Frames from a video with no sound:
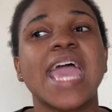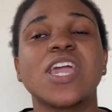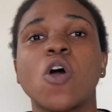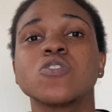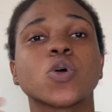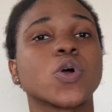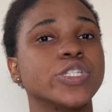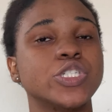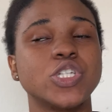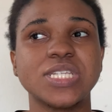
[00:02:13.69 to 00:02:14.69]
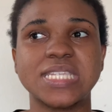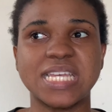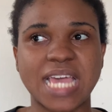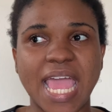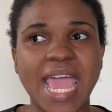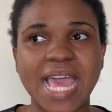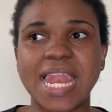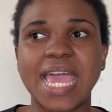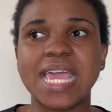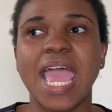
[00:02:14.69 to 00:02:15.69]
It also conditions the hair.
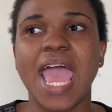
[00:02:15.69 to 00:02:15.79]
Like,